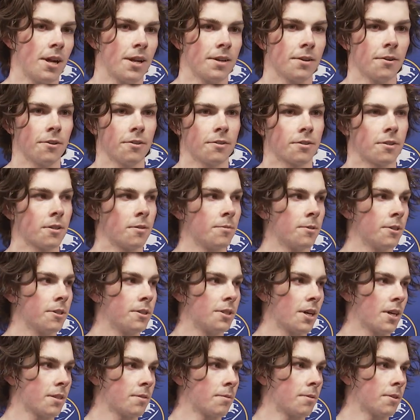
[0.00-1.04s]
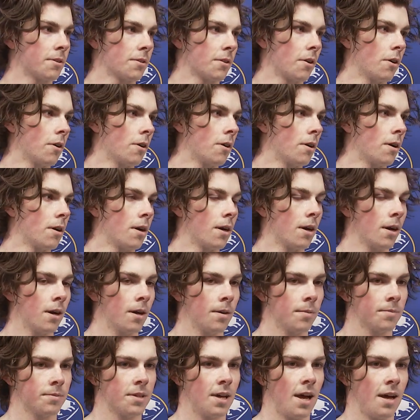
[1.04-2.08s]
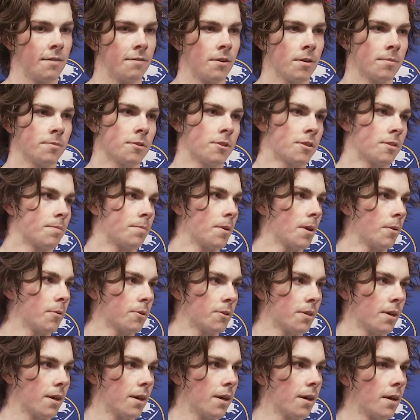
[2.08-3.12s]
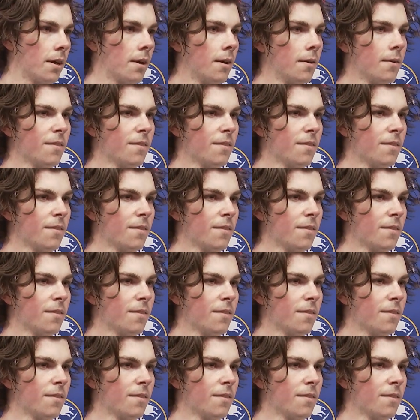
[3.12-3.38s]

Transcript: I know it's going to be an adjustment, so to have him just be able to